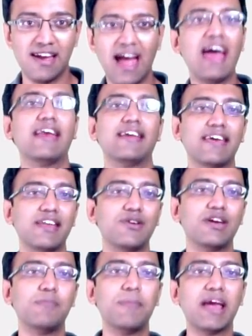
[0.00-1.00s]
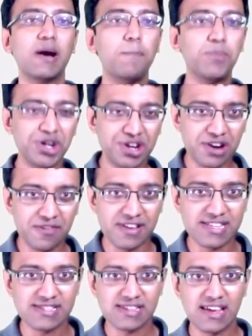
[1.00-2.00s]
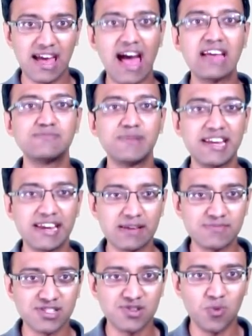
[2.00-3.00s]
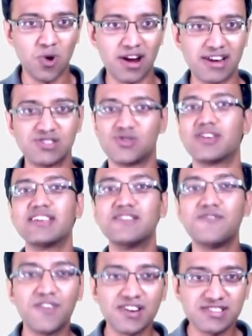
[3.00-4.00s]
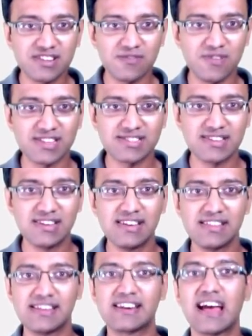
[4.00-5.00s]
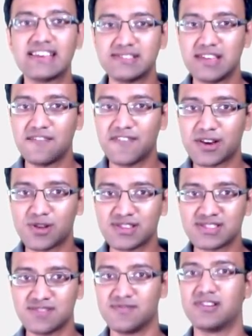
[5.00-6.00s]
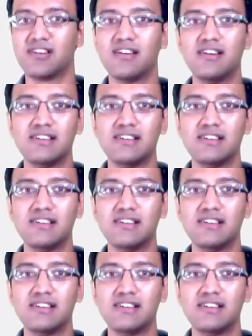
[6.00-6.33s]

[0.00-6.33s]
And again, you can make a put request as many times as you want. It's only the first request that has the effect on the server.